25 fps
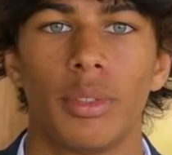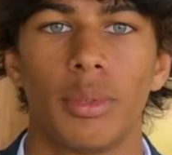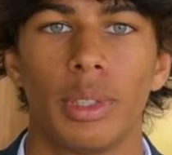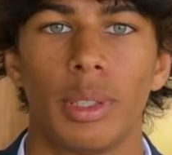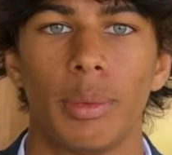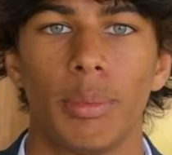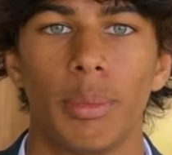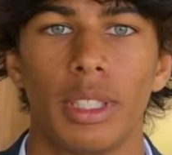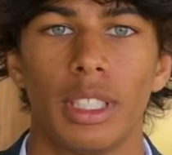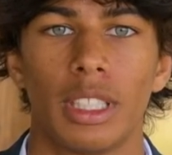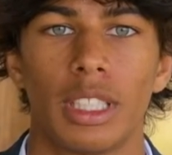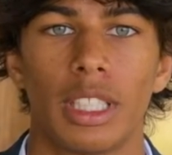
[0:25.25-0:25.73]
We
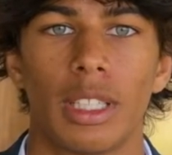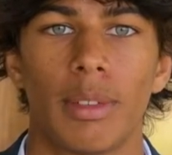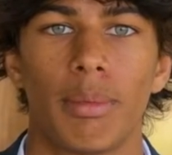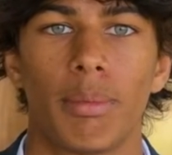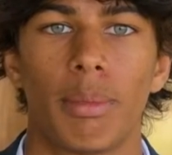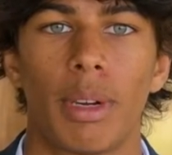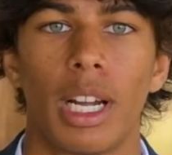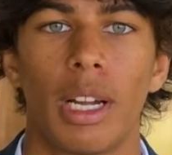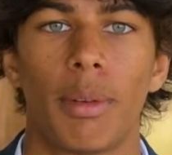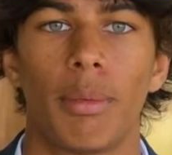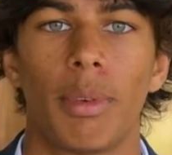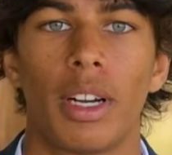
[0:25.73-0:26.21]
beat them
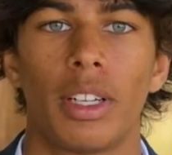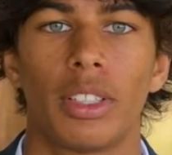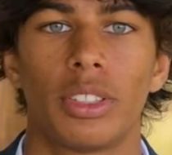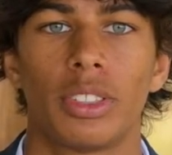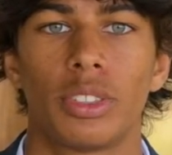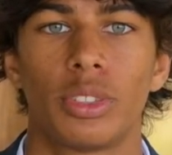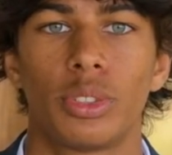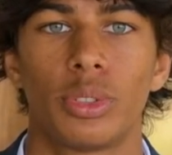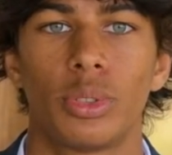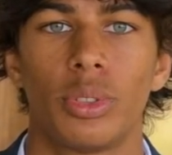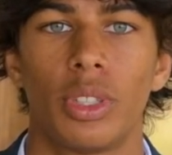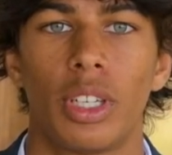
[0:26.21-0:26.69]
by about
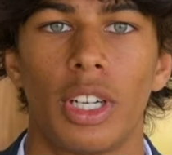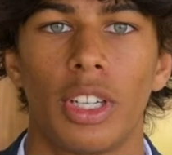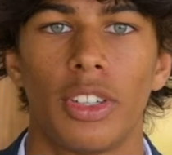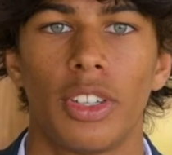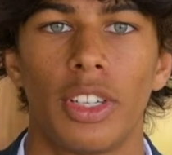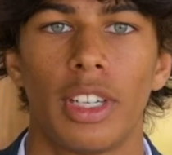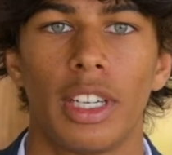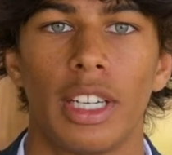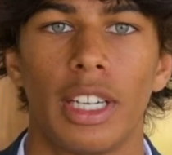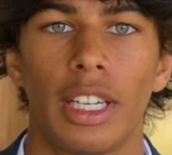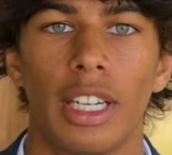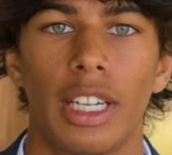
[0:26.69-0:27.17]

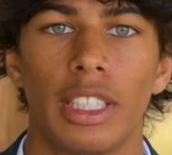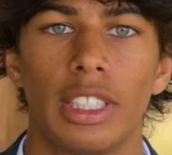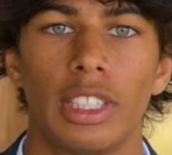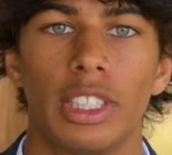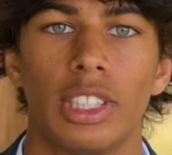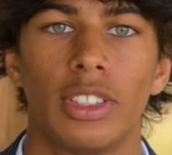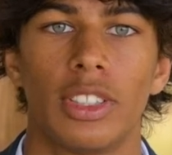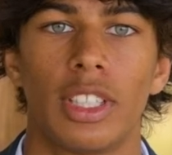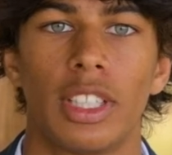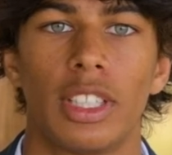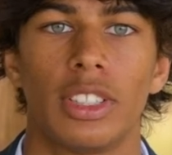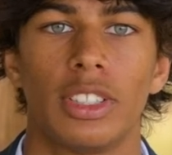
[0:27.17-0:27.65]

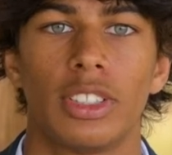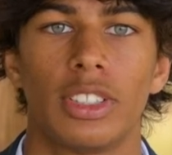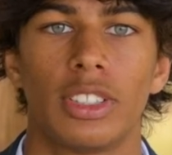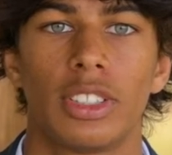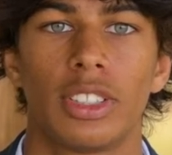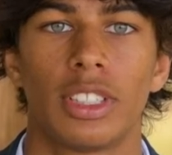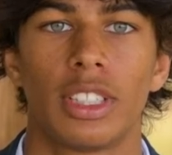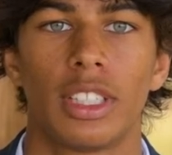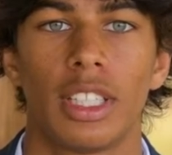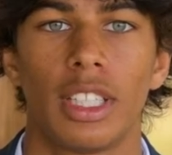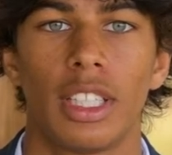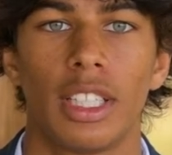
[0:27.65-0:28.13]
280 runs
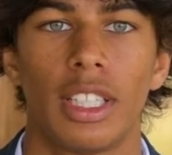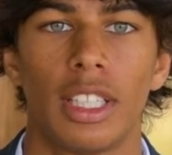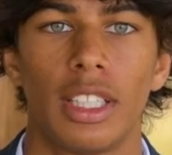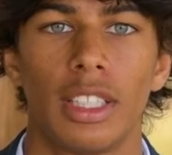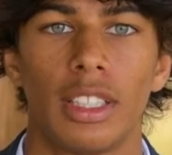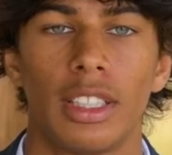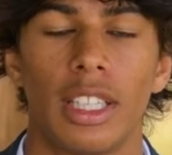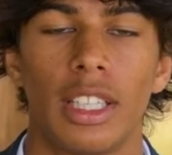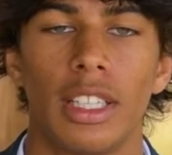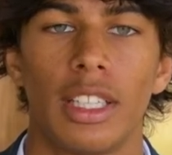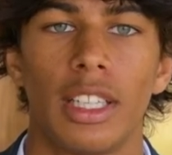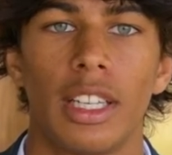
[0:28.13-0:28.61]

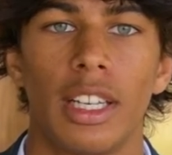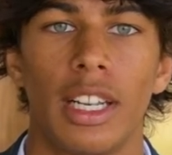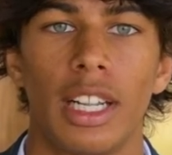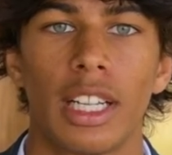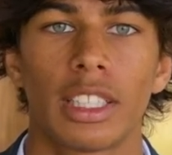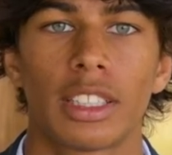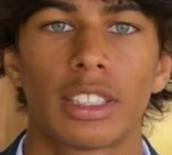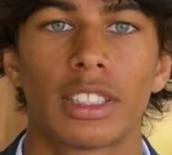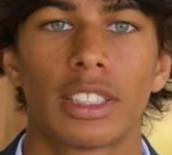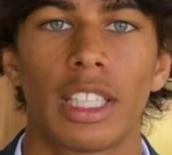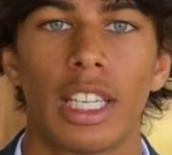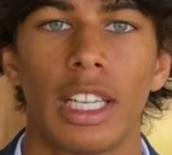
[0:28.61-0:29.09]
then the
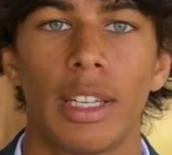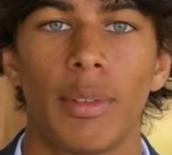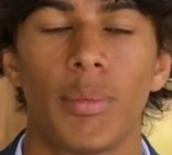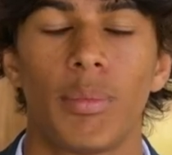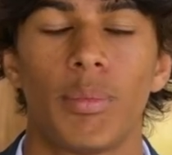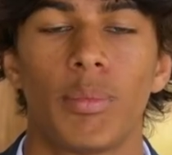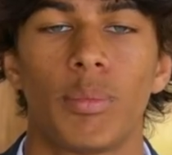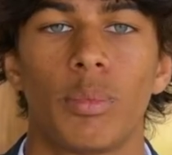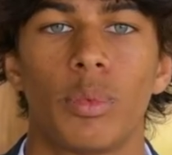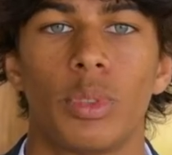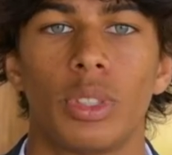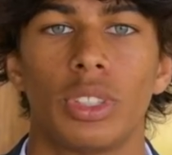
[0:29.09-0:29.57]
next
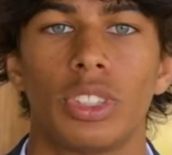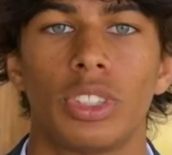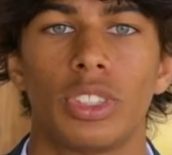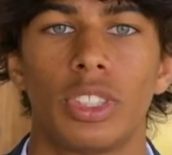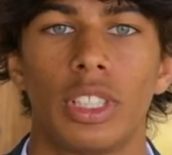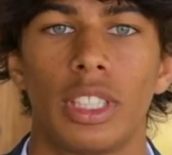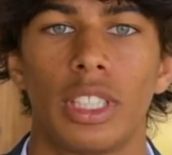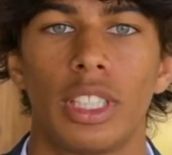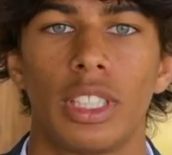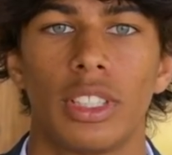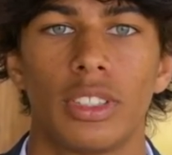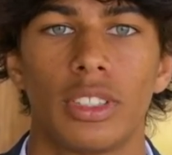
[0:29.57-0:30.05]
game was
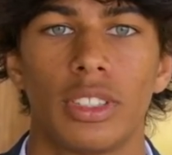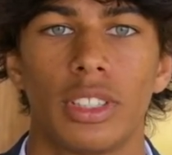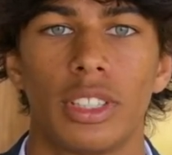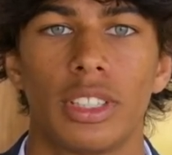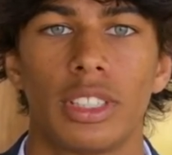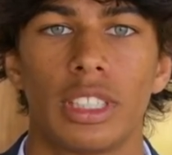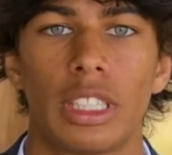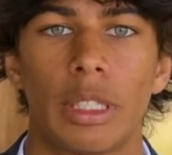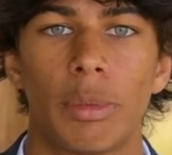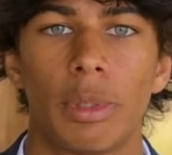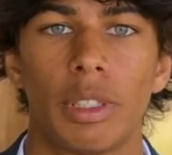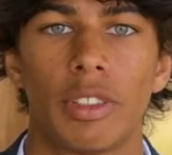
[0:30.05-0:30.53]
straight into the
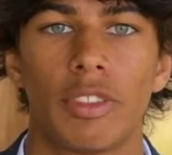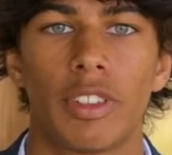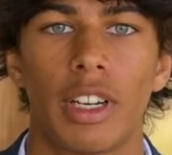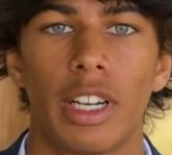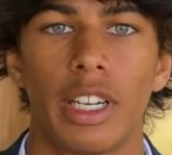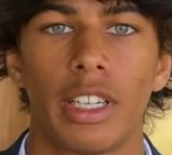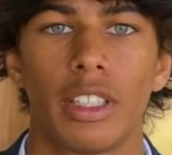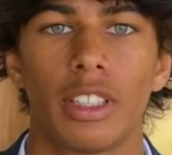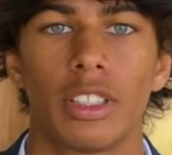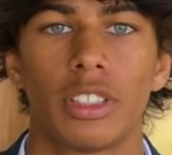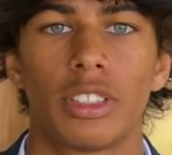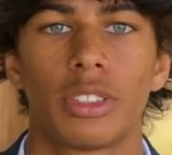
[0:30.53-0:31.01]

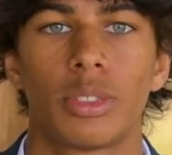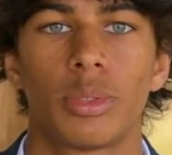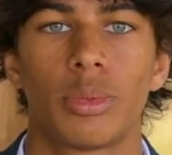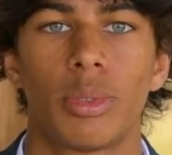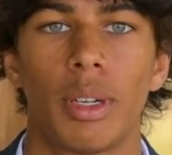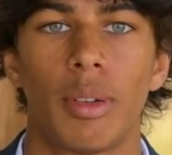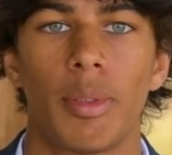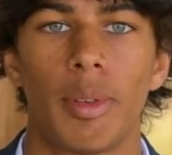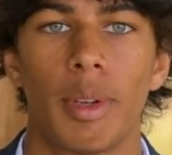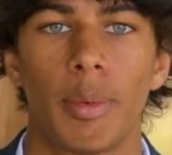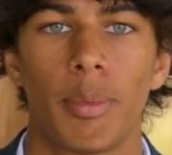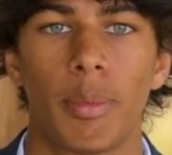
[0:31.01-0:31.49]
semi-finals
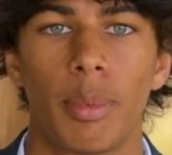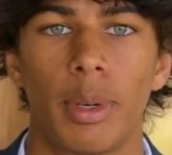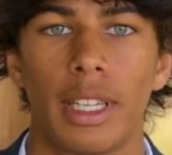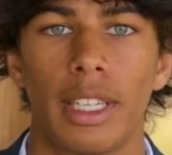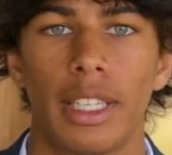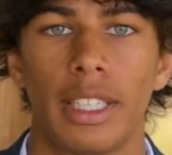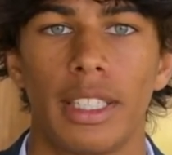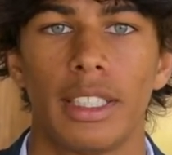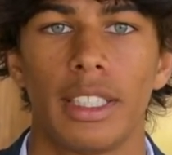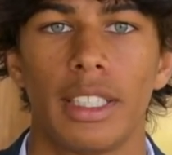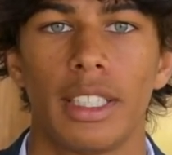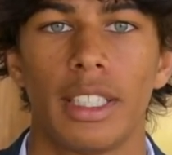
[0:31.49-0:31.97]
where we
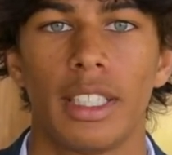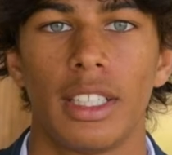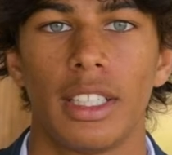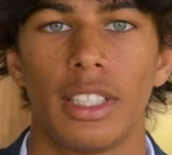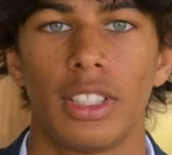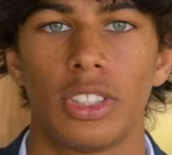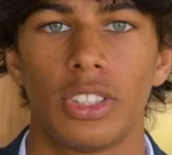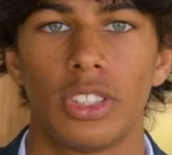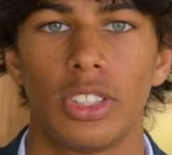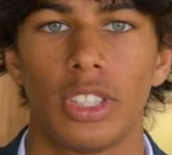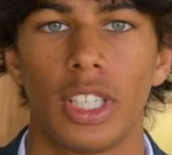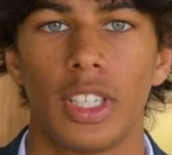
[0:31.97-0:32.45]
played
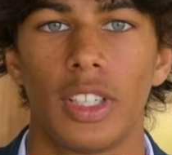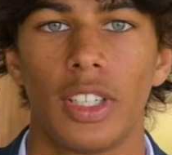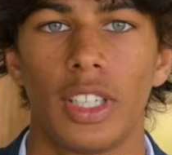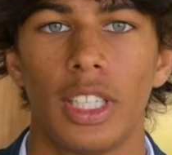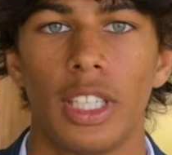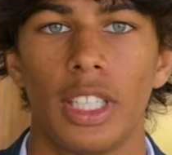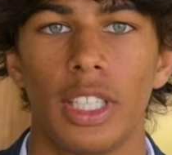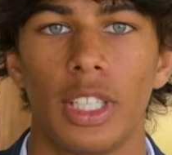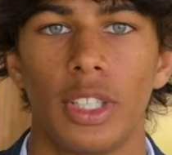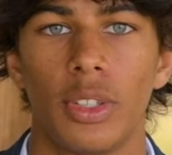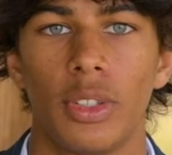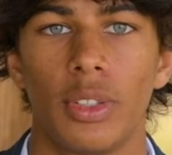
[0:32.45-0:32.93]
Sierra
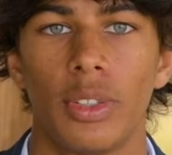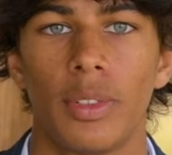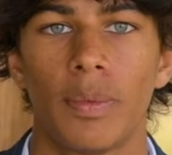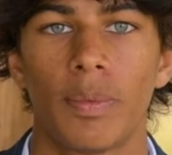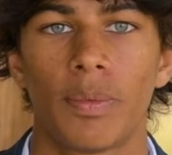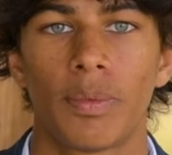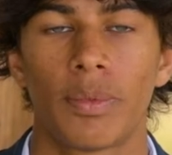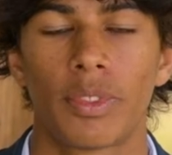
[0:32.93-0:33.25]
Leone